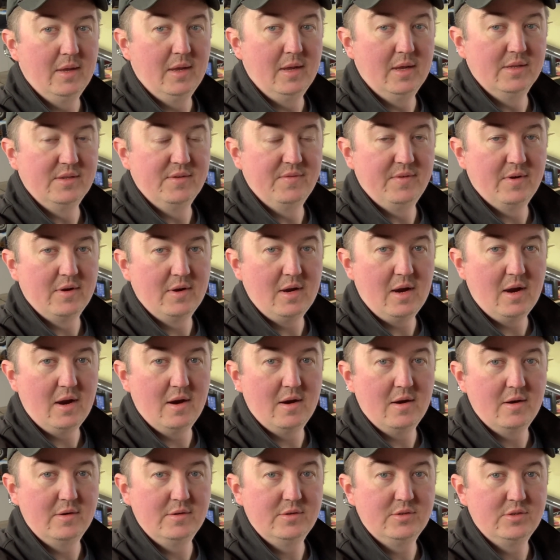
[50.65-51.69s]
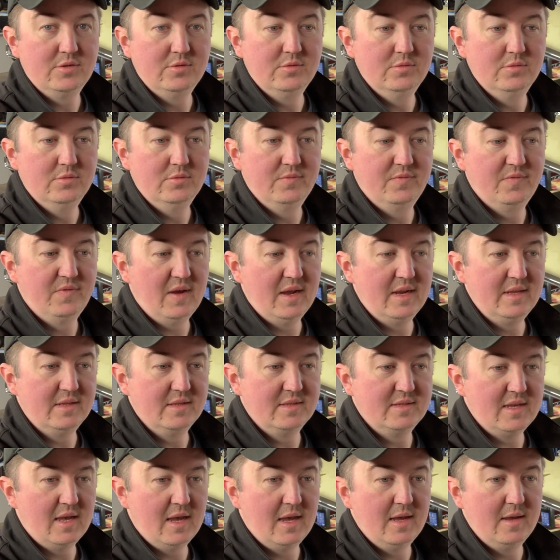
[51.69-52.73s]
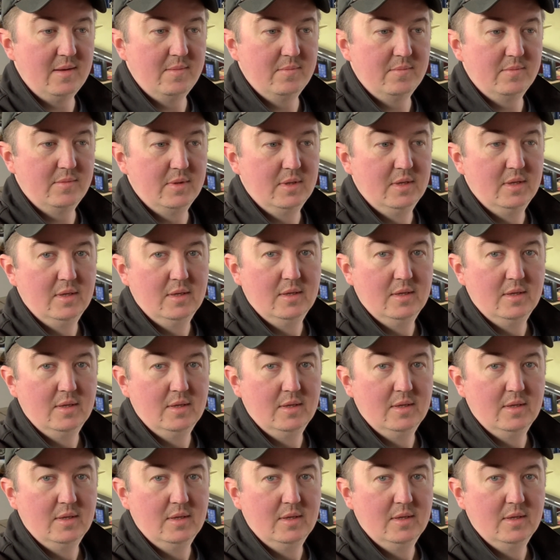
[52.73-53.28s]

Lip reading: It's very hard to find the time